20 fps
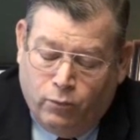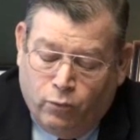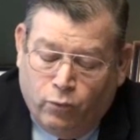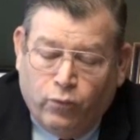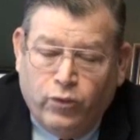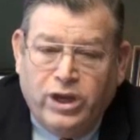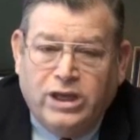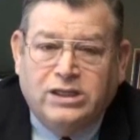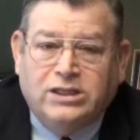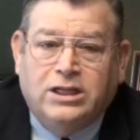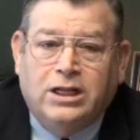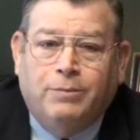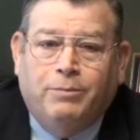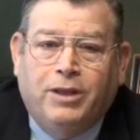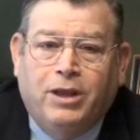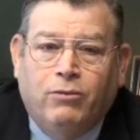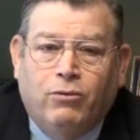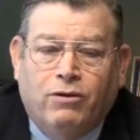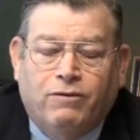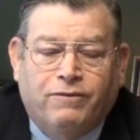
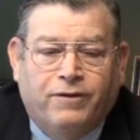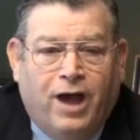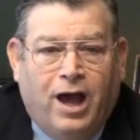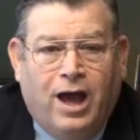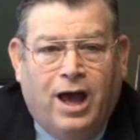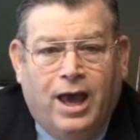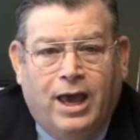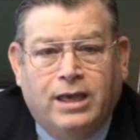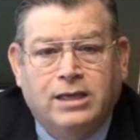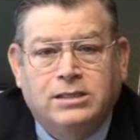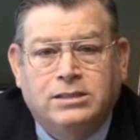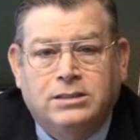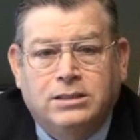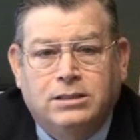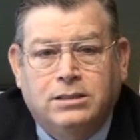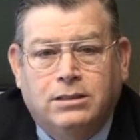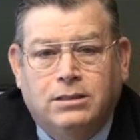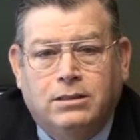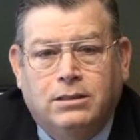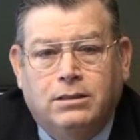Reasonably
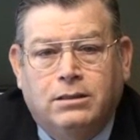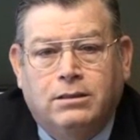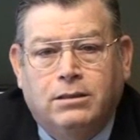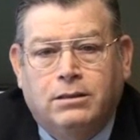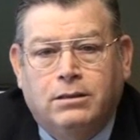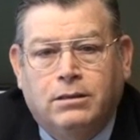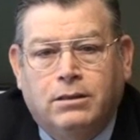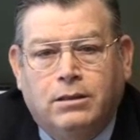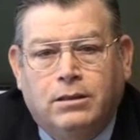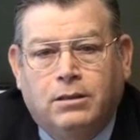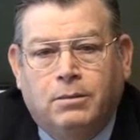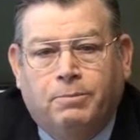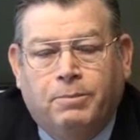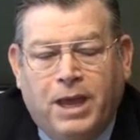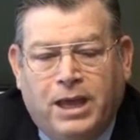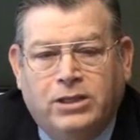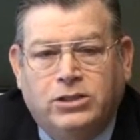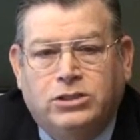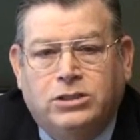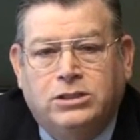revise the
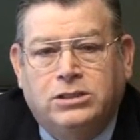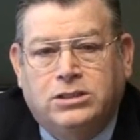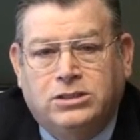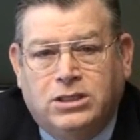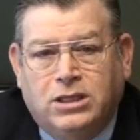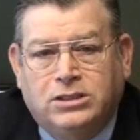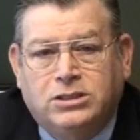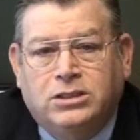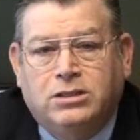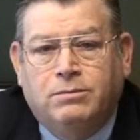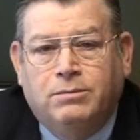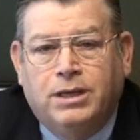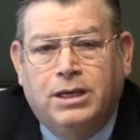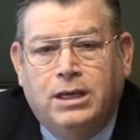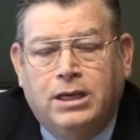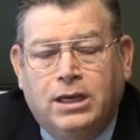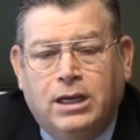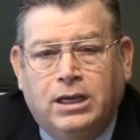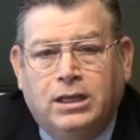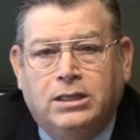pension system
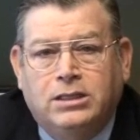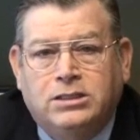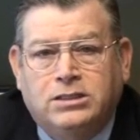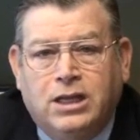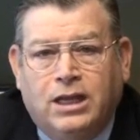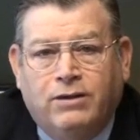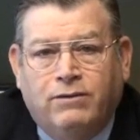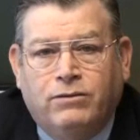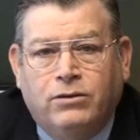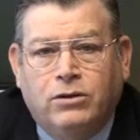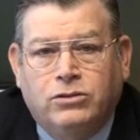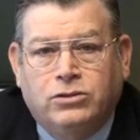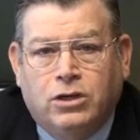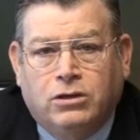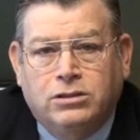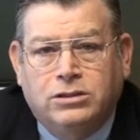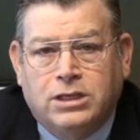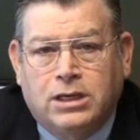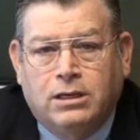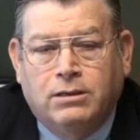in the state of New
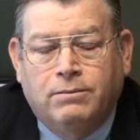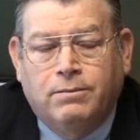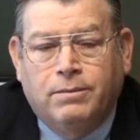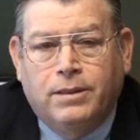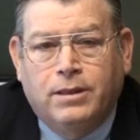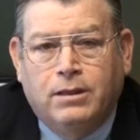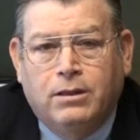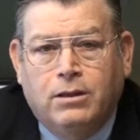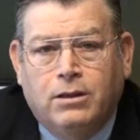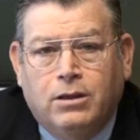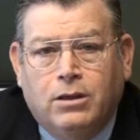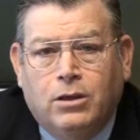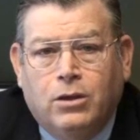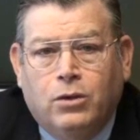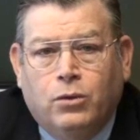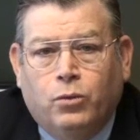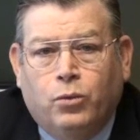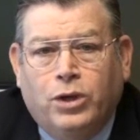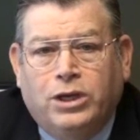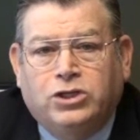Jersey.
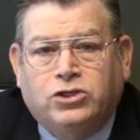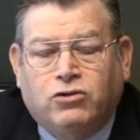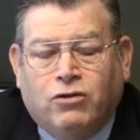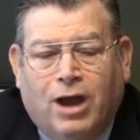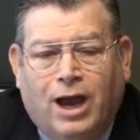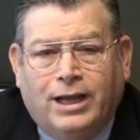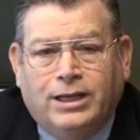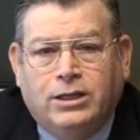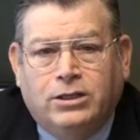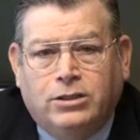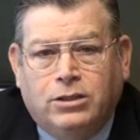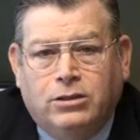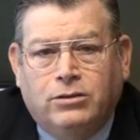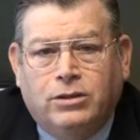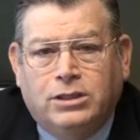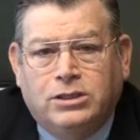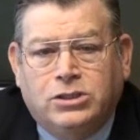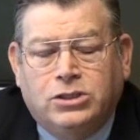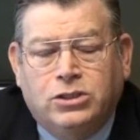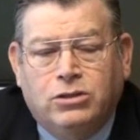We tried to do
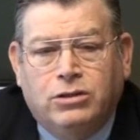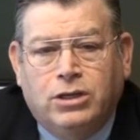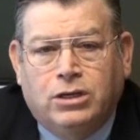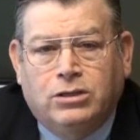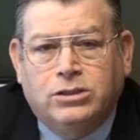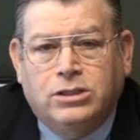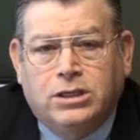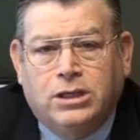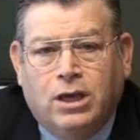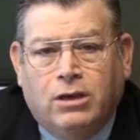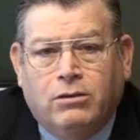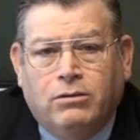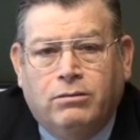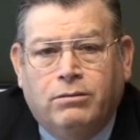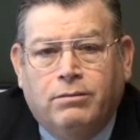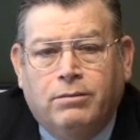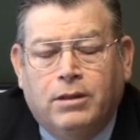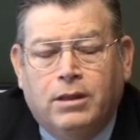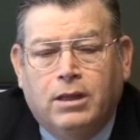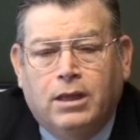this 2 years
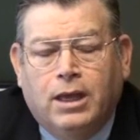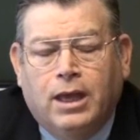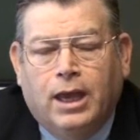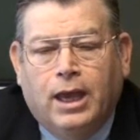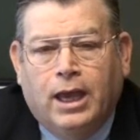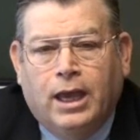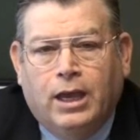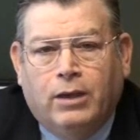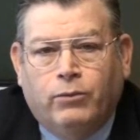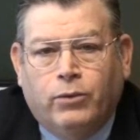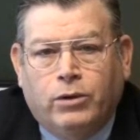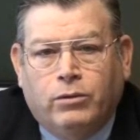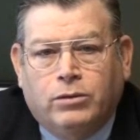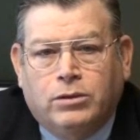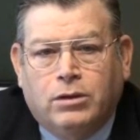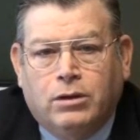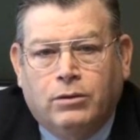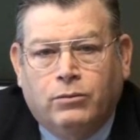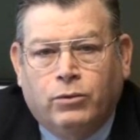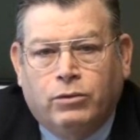ago, and we
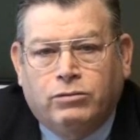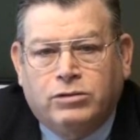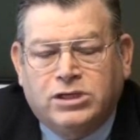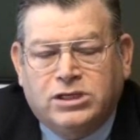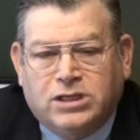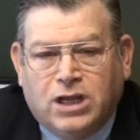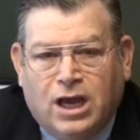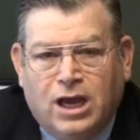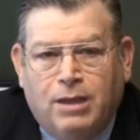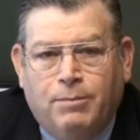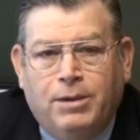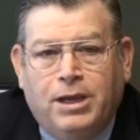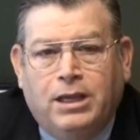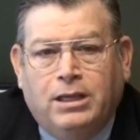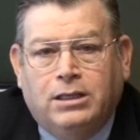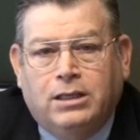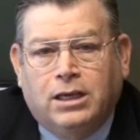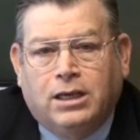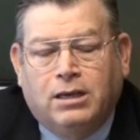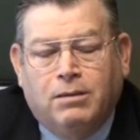were
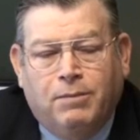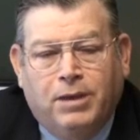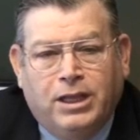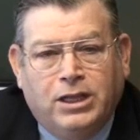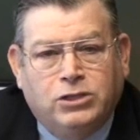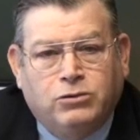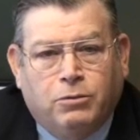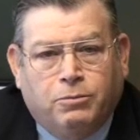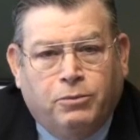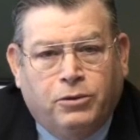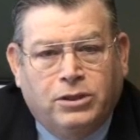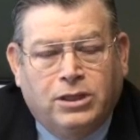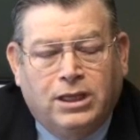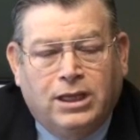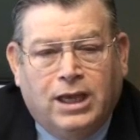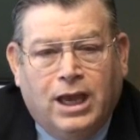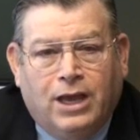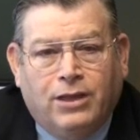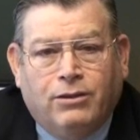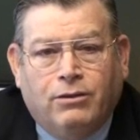stymied. The committees were put
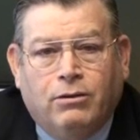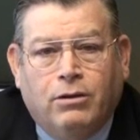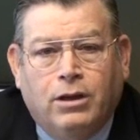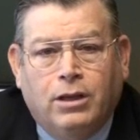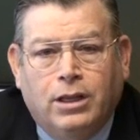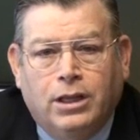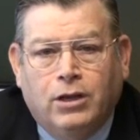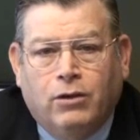together.